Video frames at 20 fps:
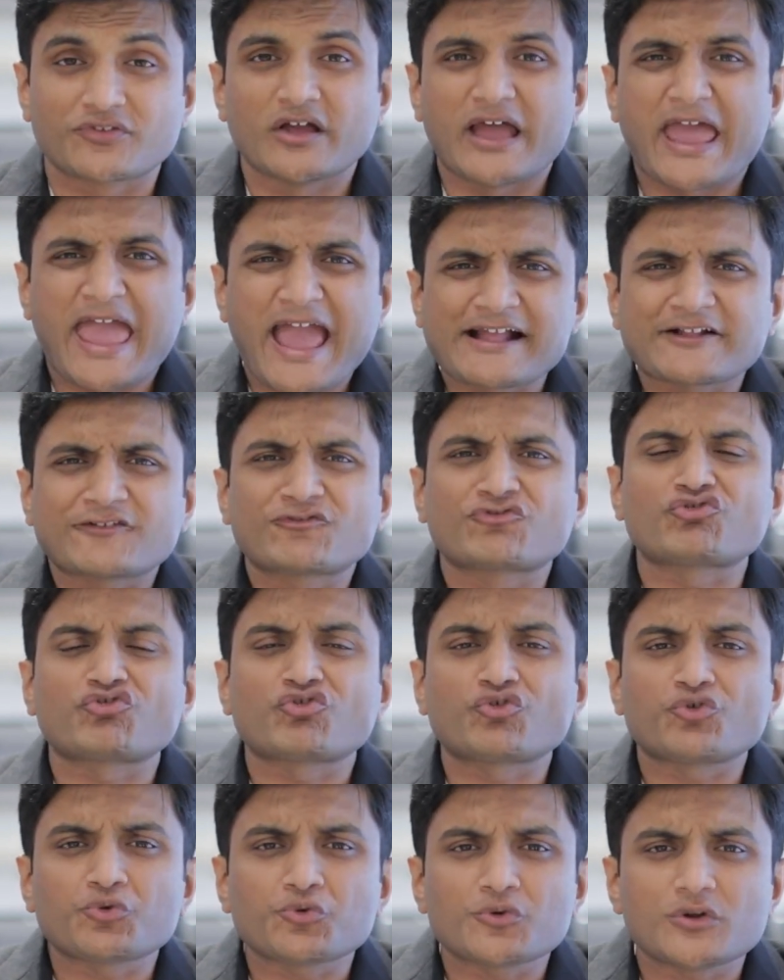the
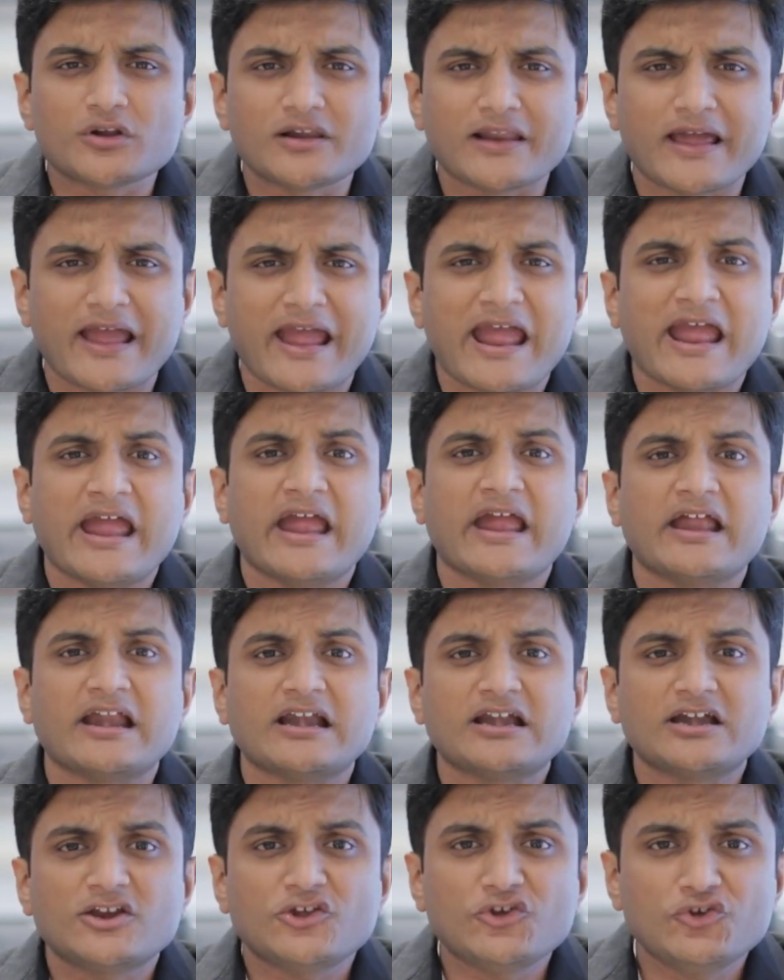actual
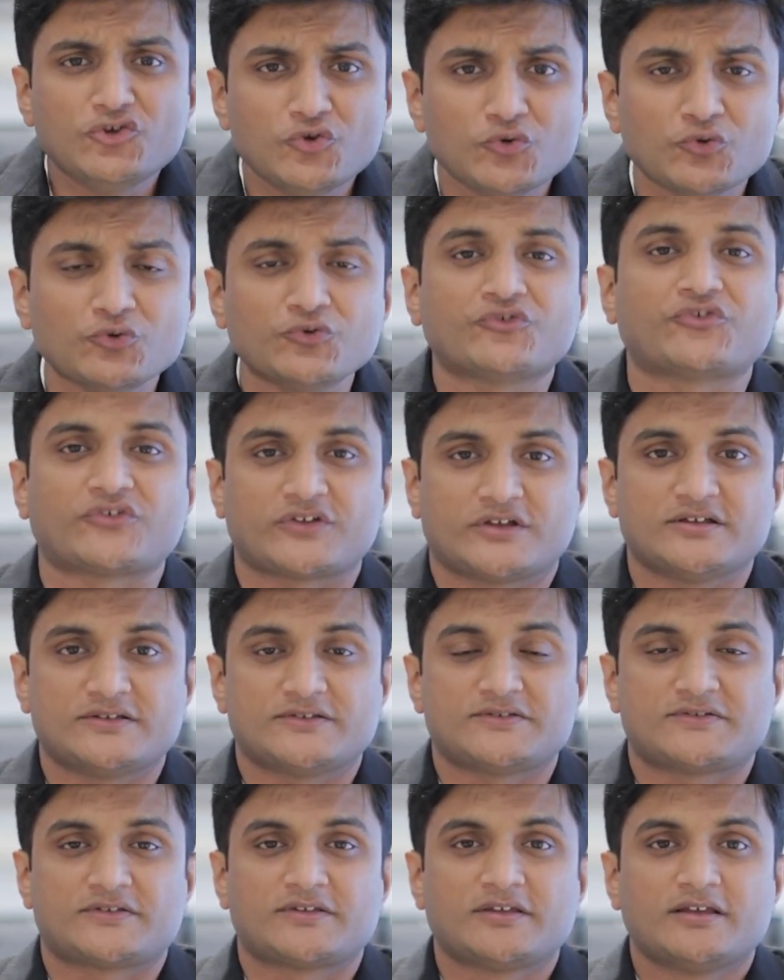end
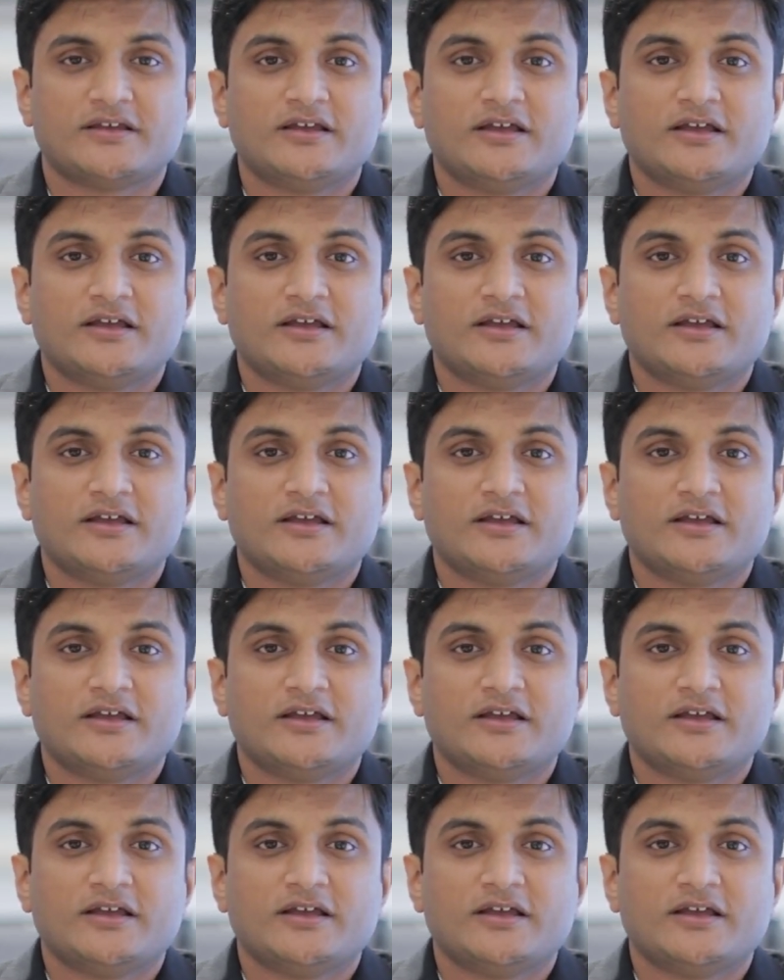users,